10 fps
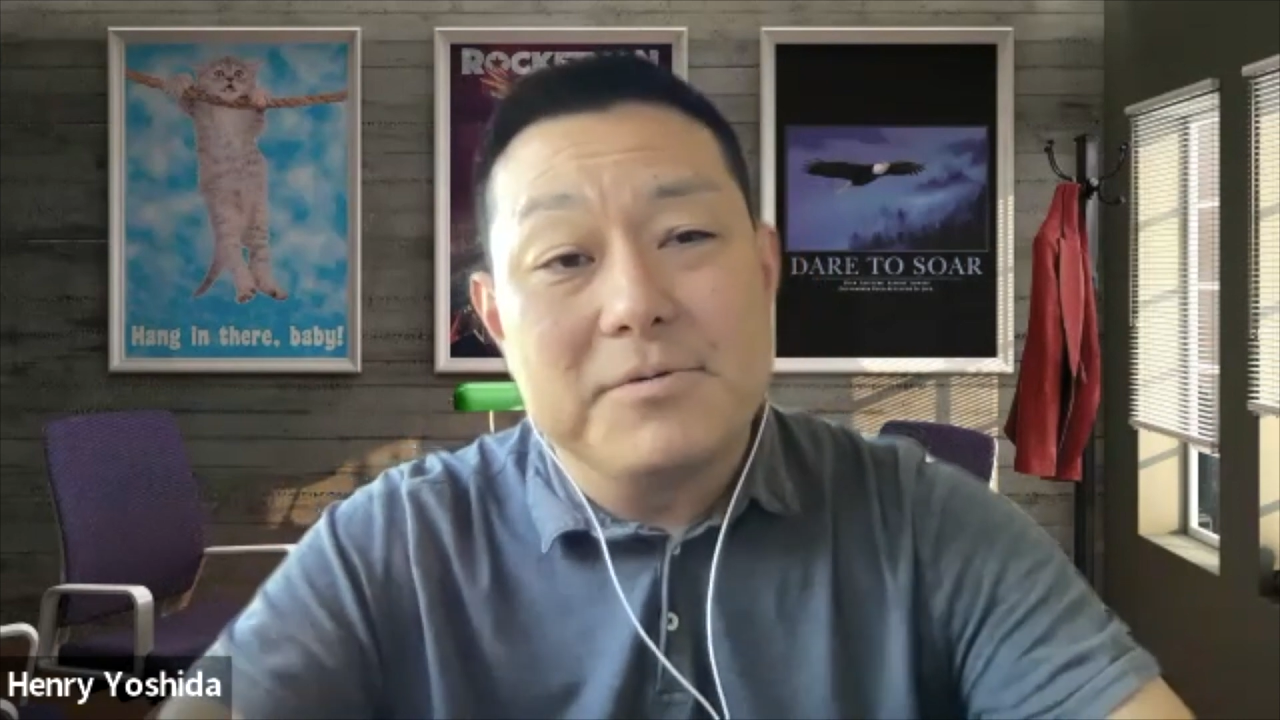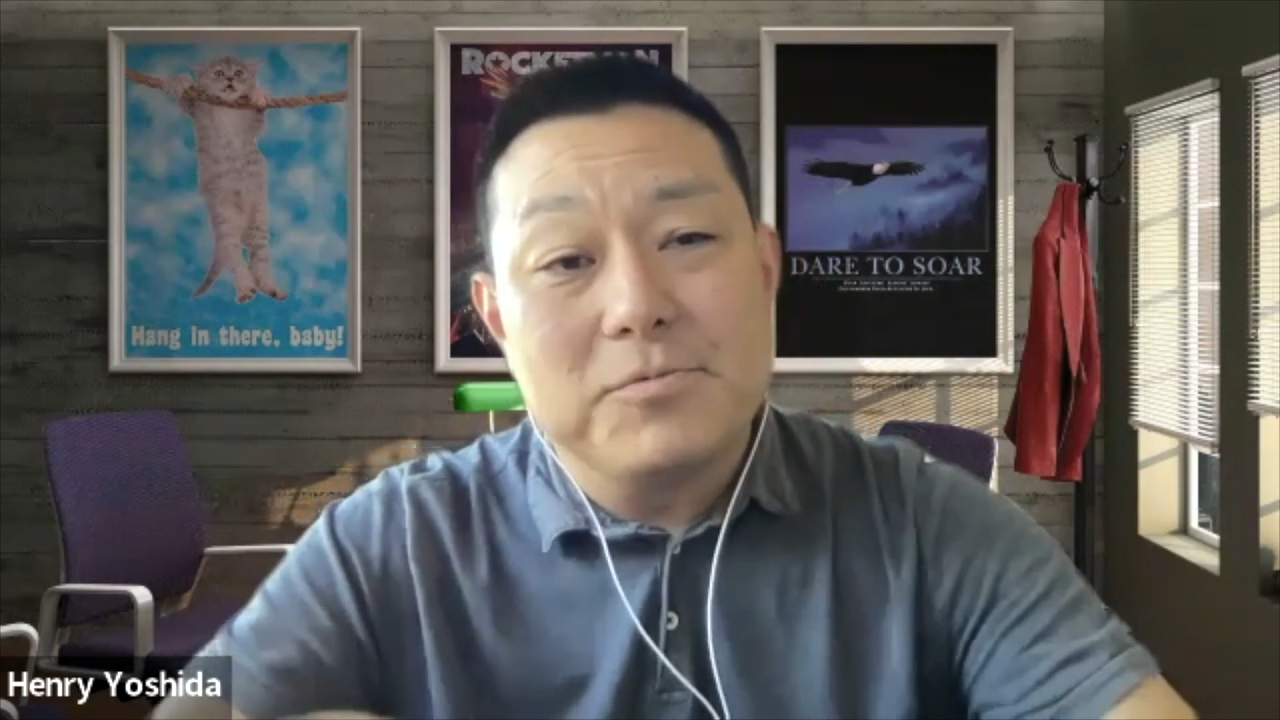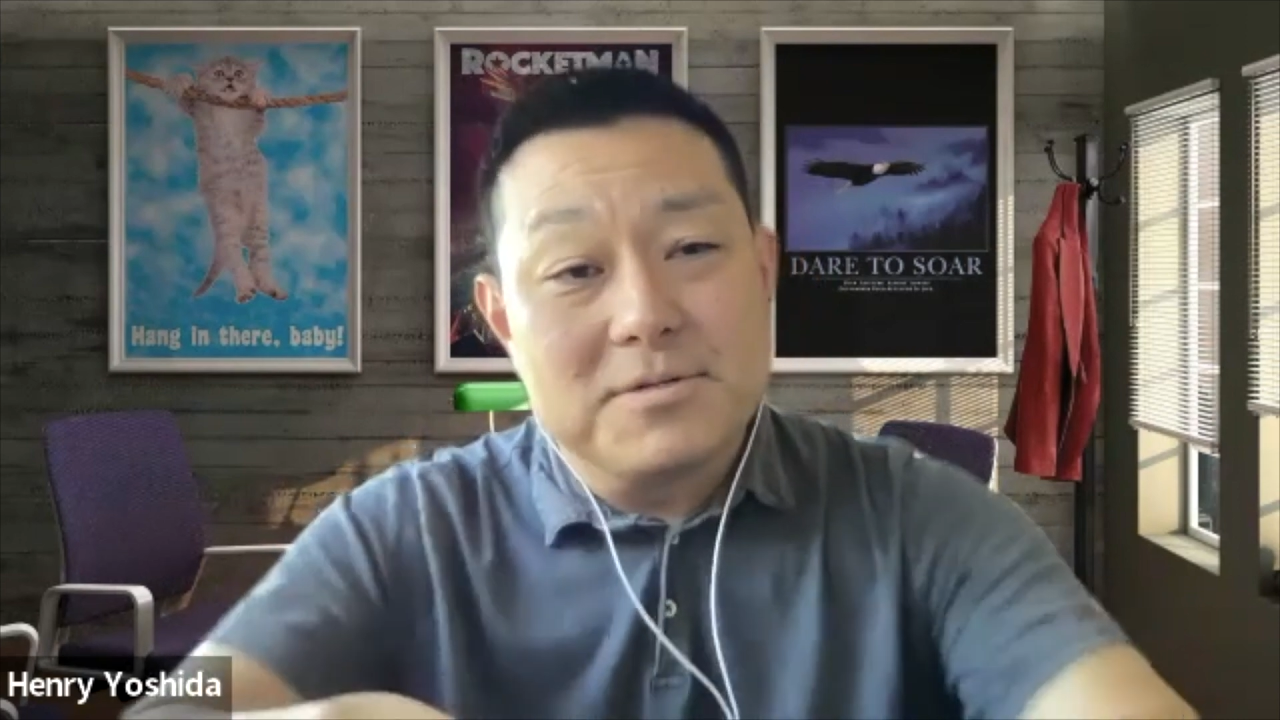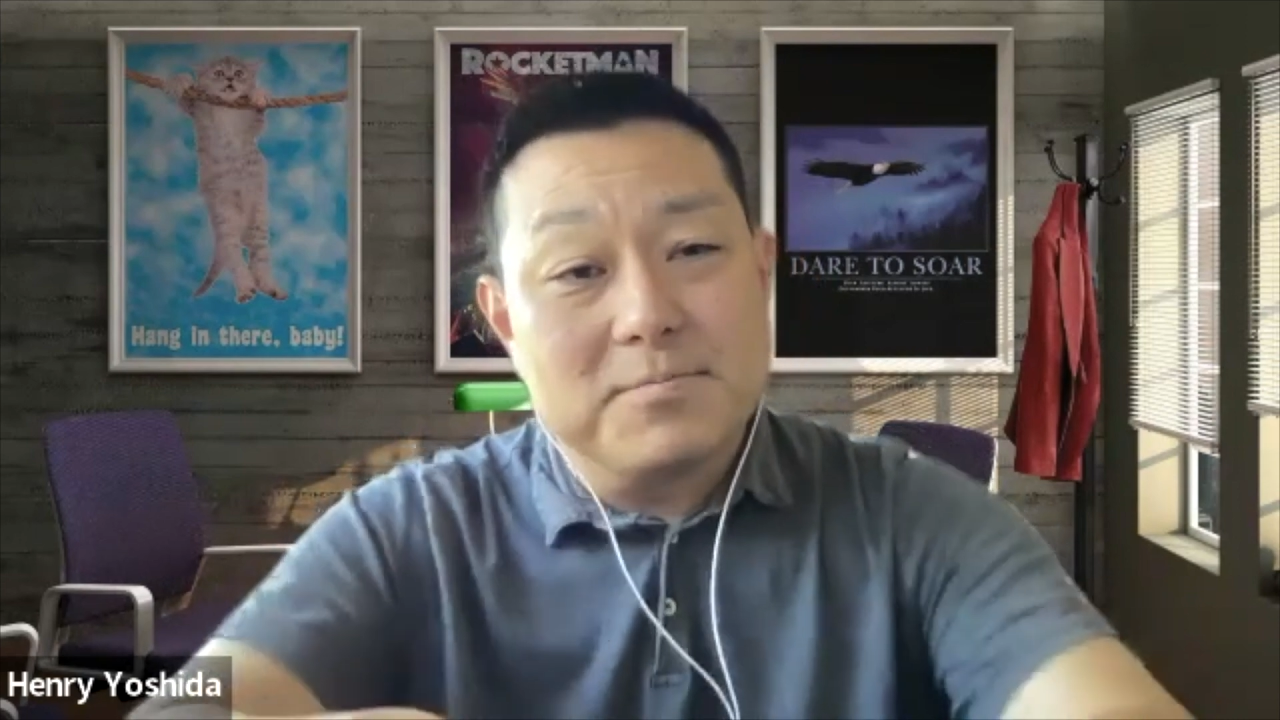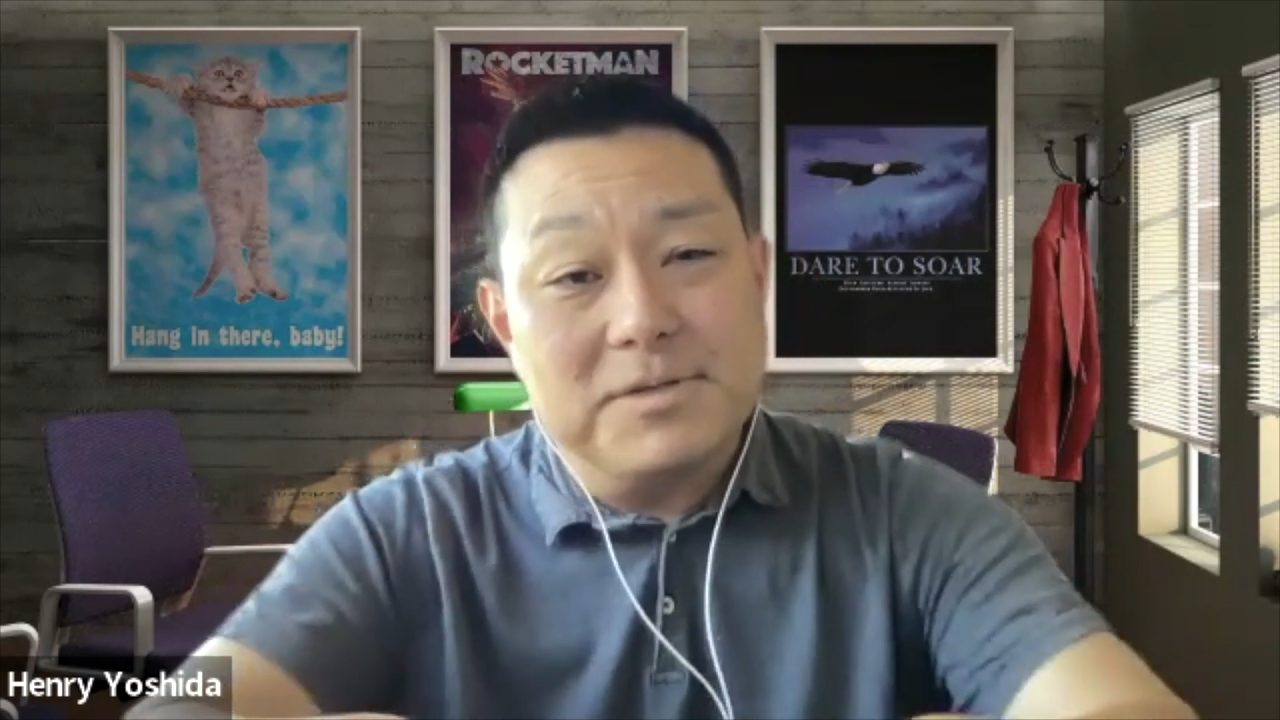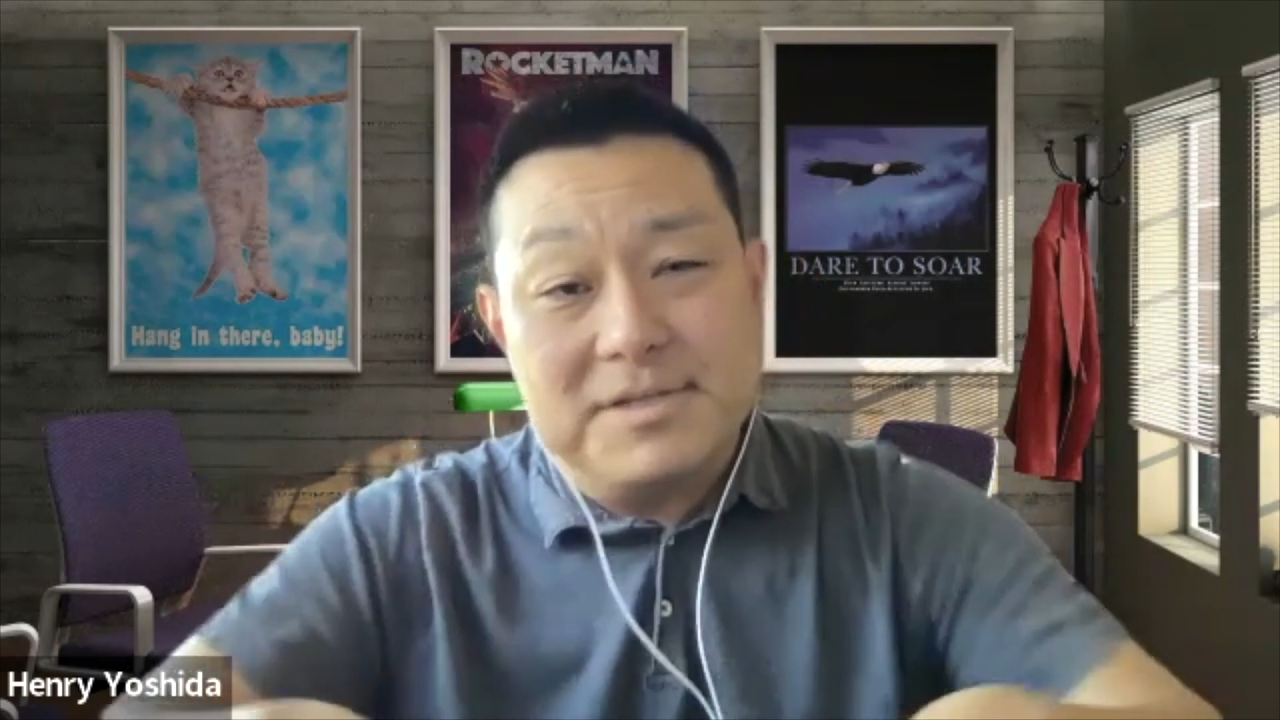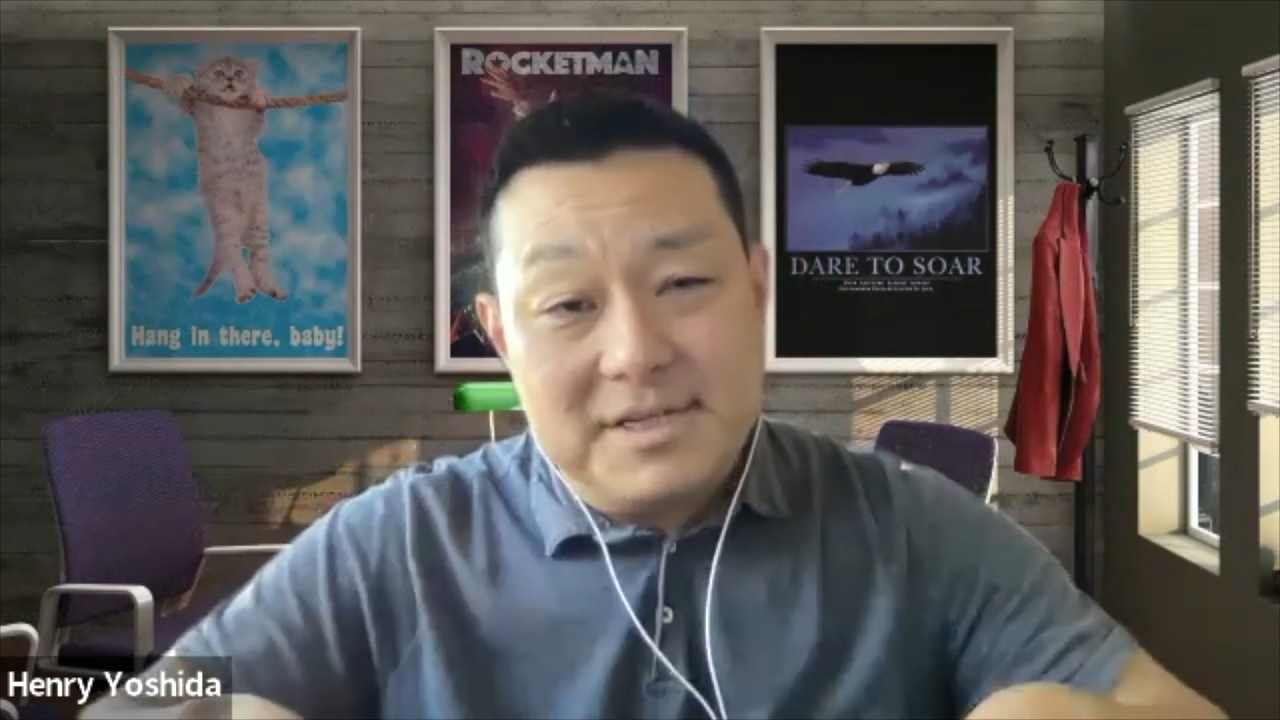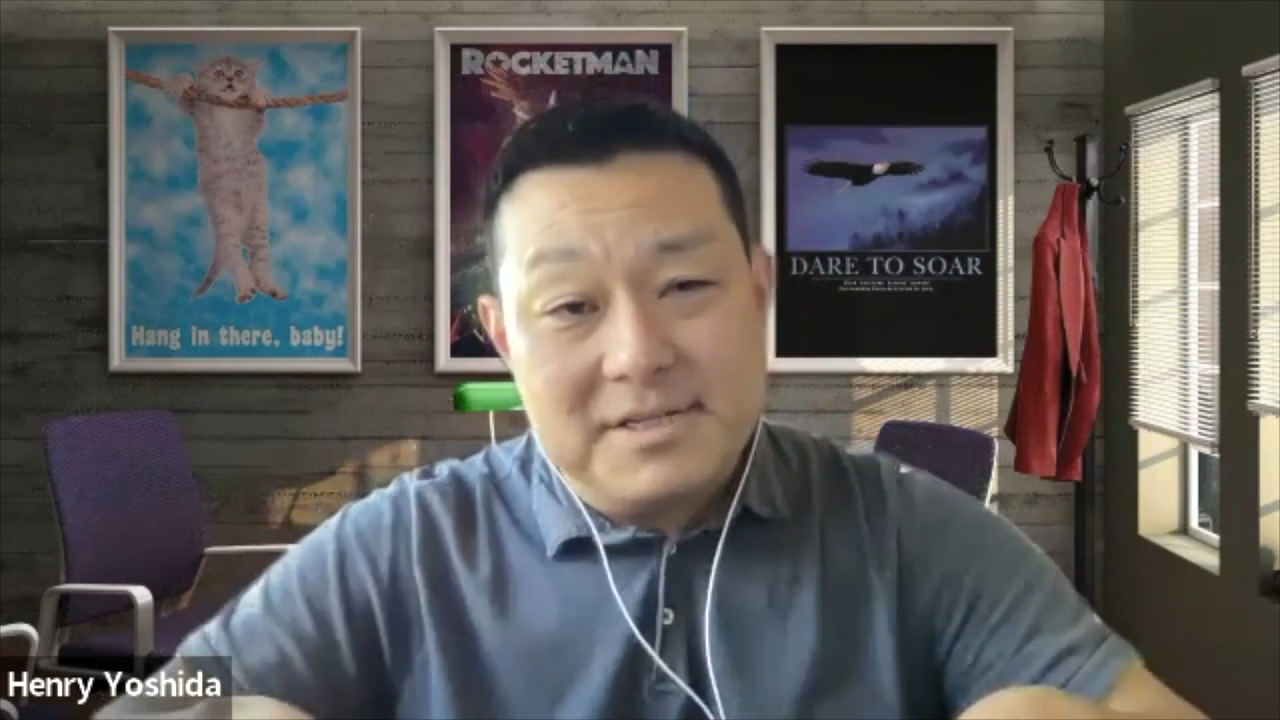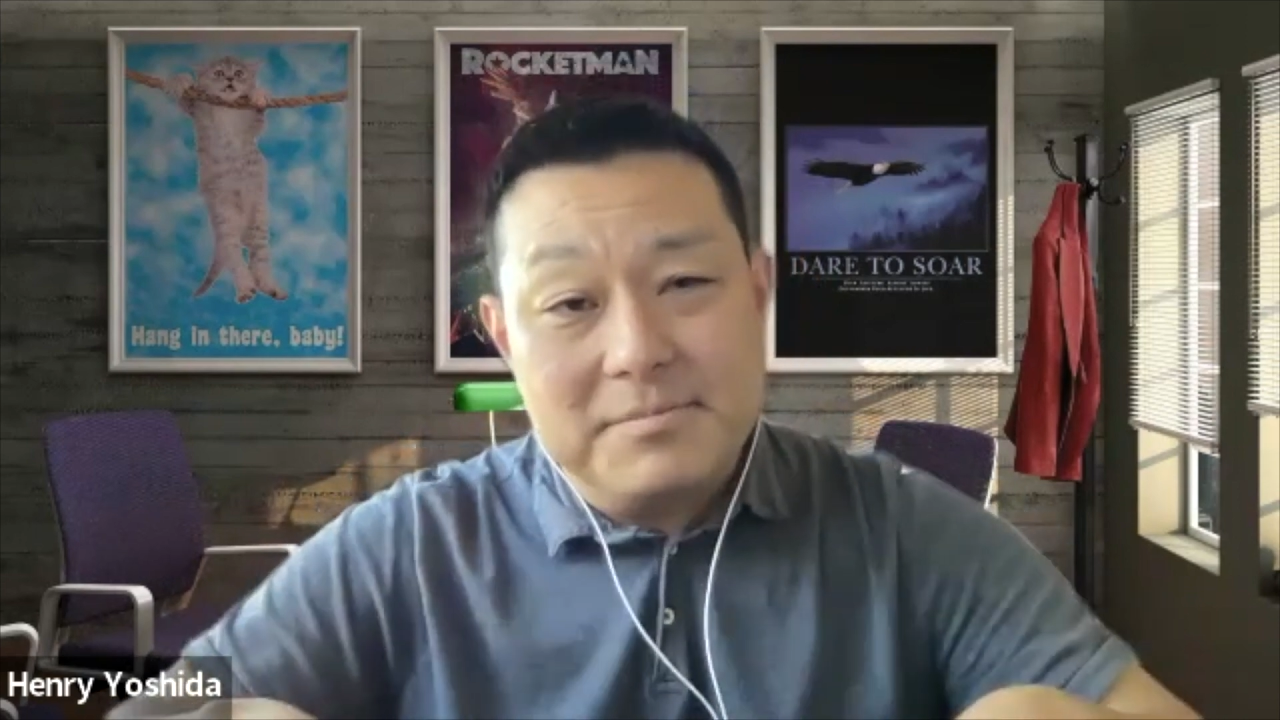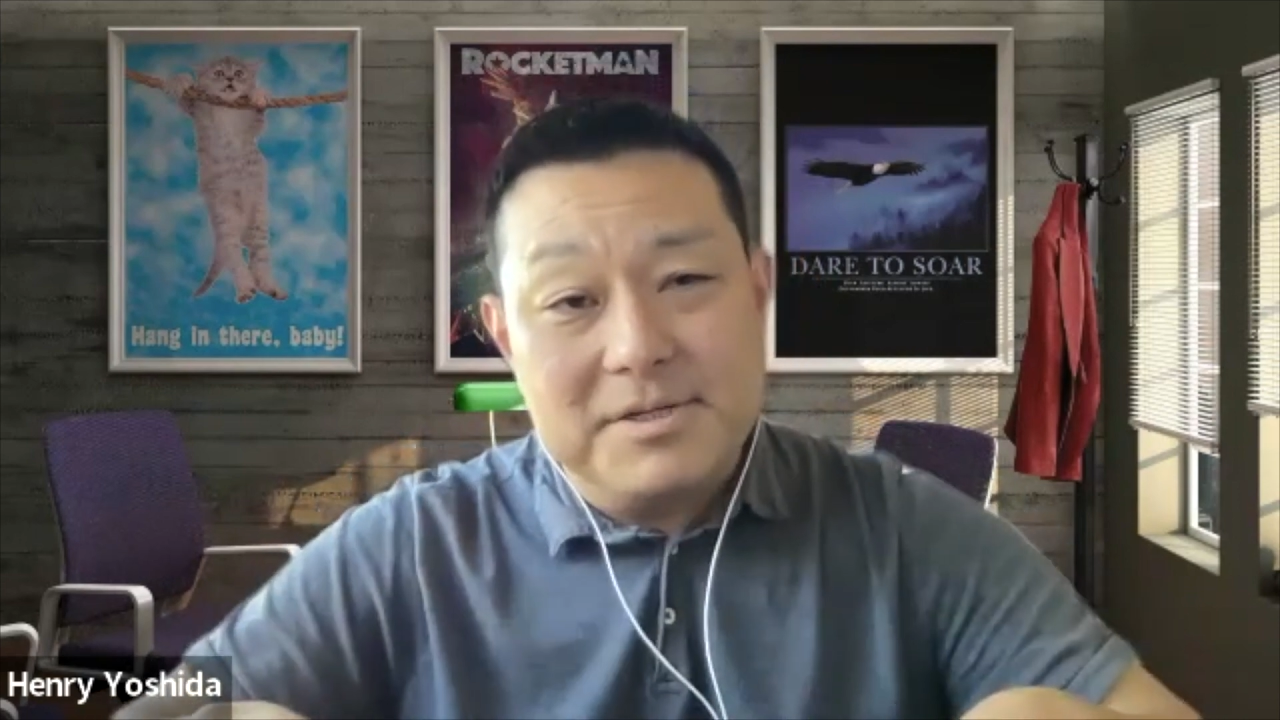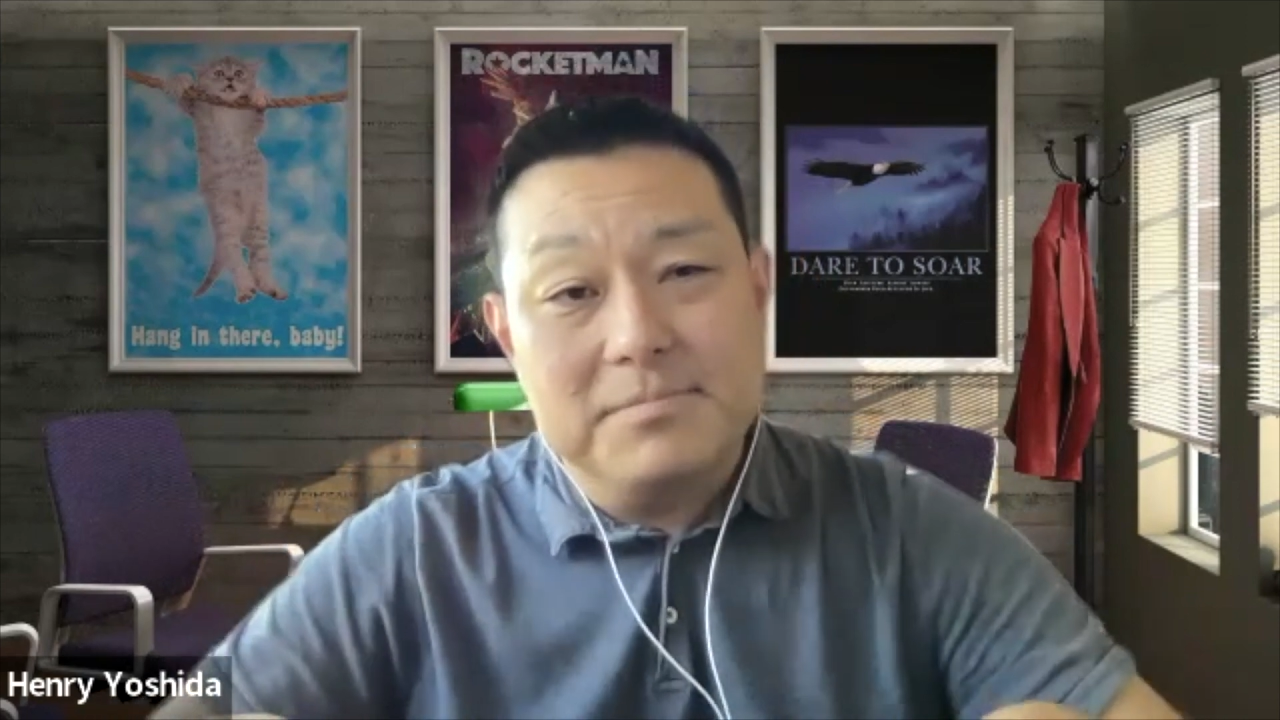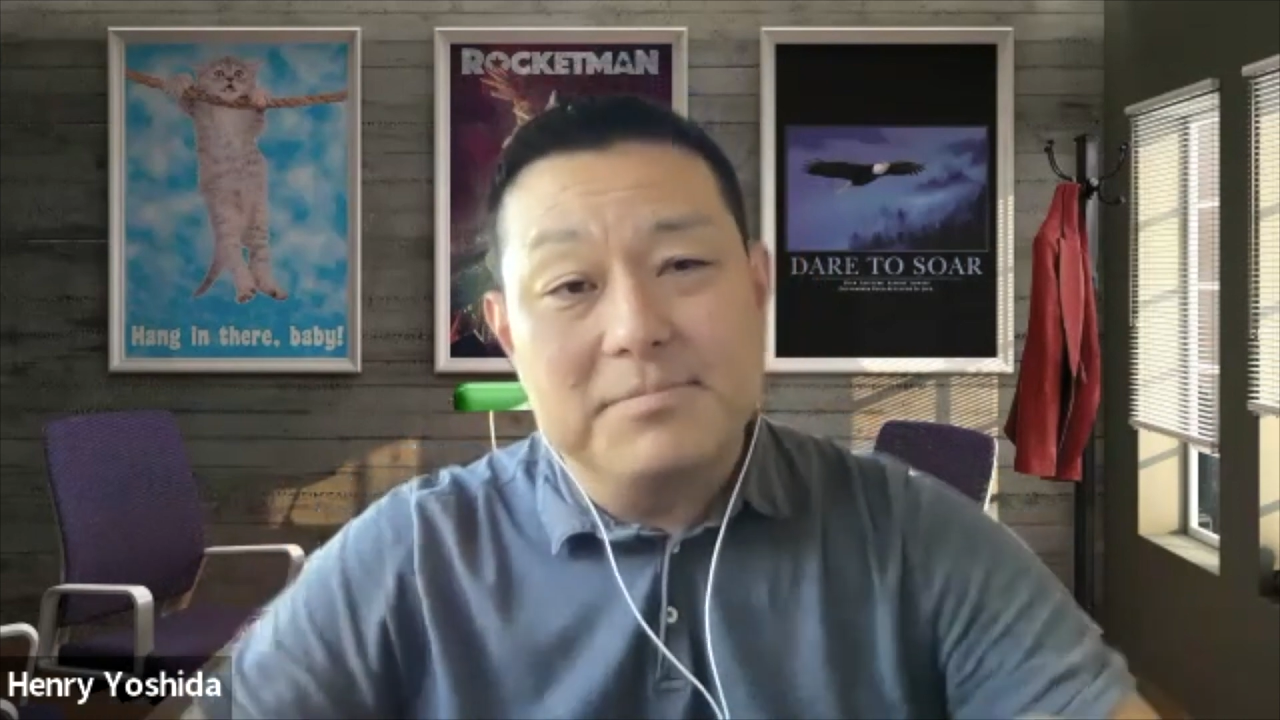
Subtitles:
we're split down the middle.